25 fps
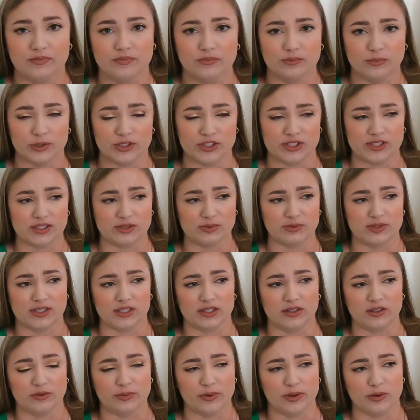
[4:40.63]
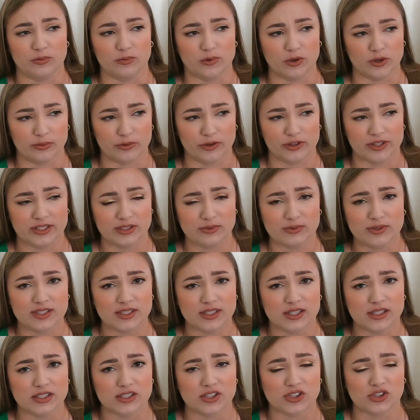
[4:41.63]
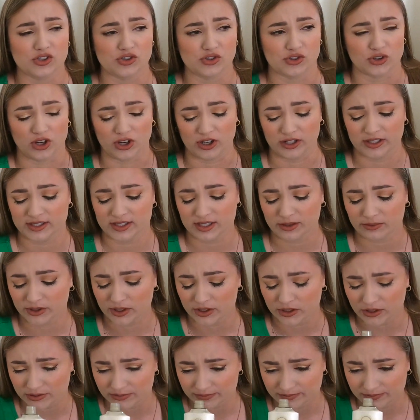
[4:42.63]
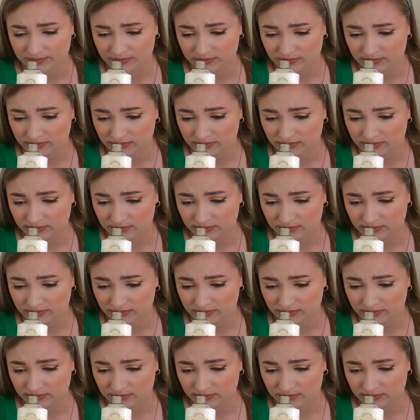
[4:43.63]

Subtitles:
whereas this one's a little bit warmer. This one's not as strong as I would hope.